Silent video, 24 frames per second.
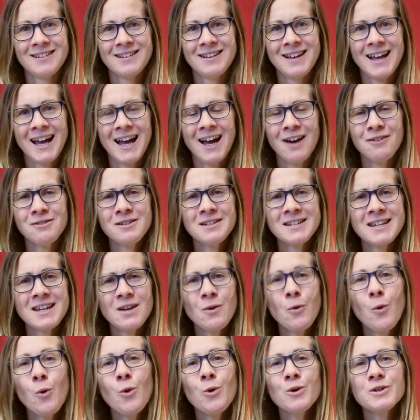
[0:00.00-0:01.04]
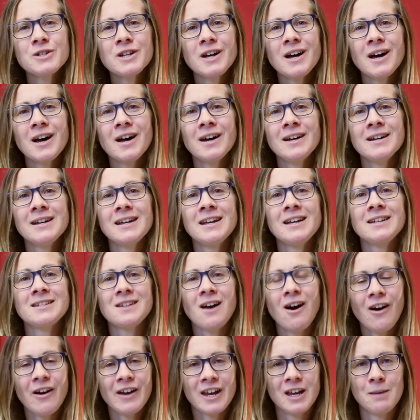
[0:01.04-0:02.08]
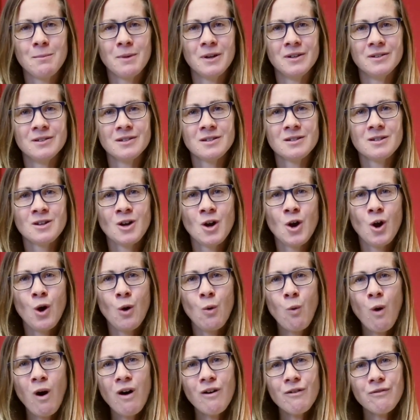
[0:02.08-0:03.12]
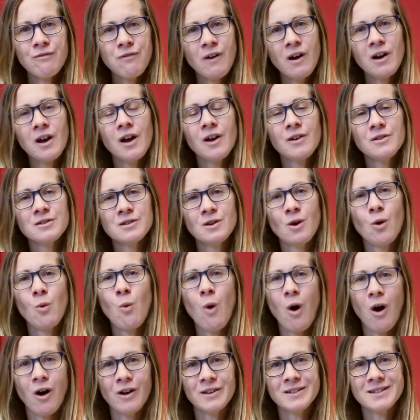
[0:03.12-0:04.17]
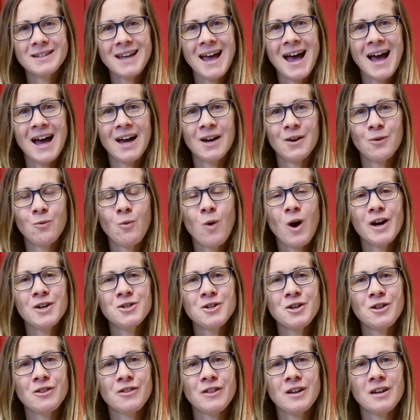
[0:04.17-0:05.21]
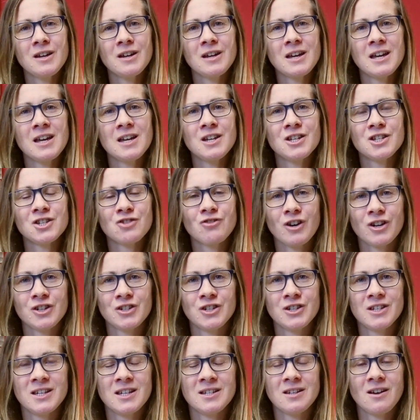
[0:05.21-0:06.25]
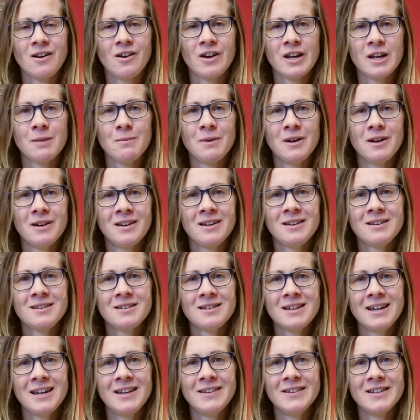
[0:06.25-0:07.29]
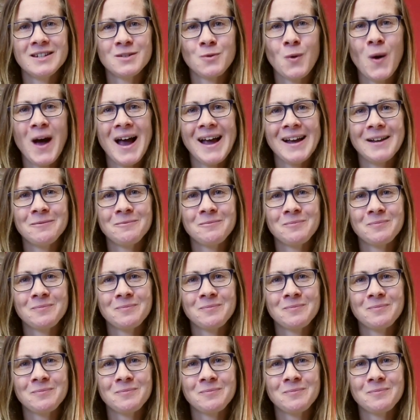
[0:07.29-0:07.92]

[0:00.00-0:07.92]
How does he order his arguments? What follows what, and why do you think he structures his argument in this way?